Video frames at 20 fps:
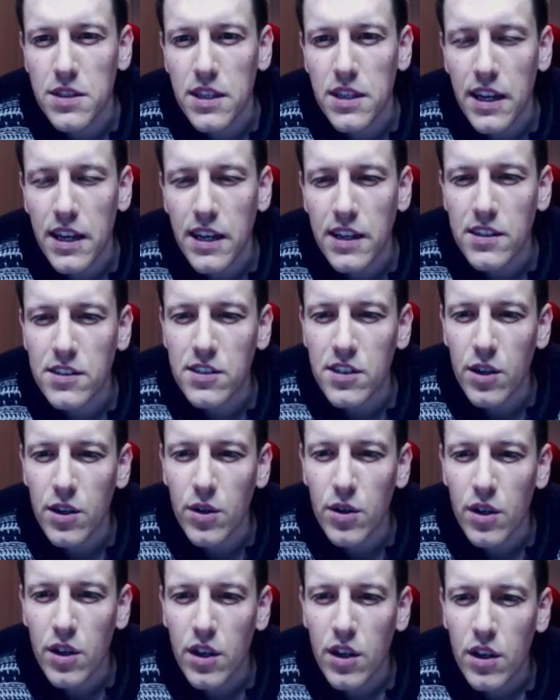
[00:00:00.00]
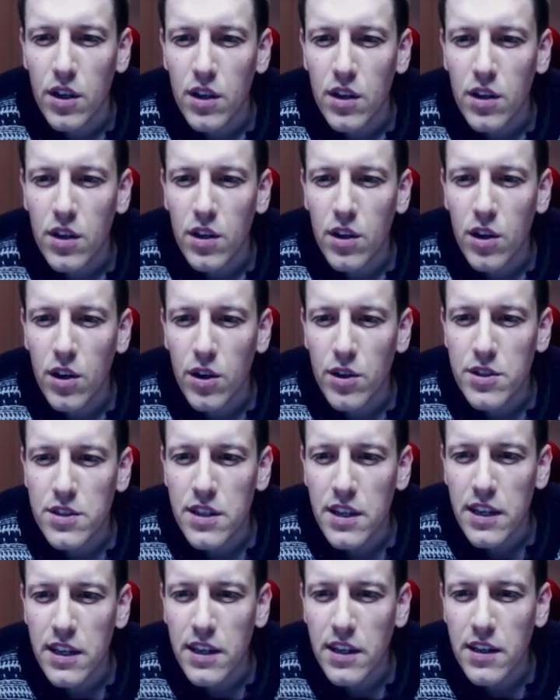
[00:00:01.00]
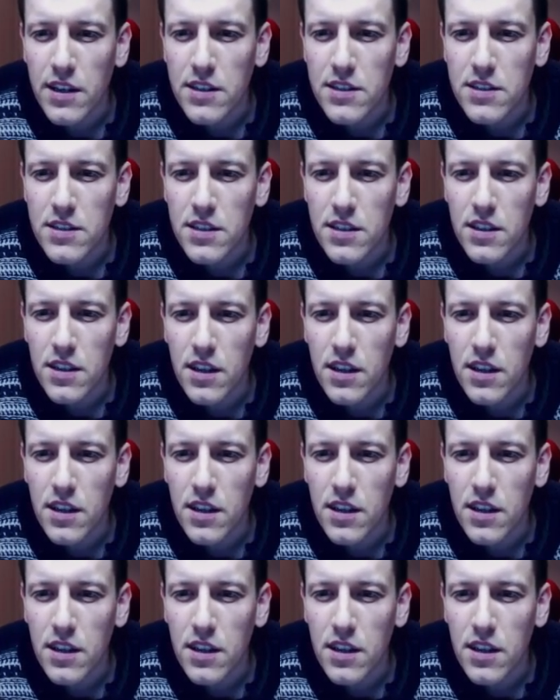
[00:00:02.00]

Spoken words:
dx, so cos x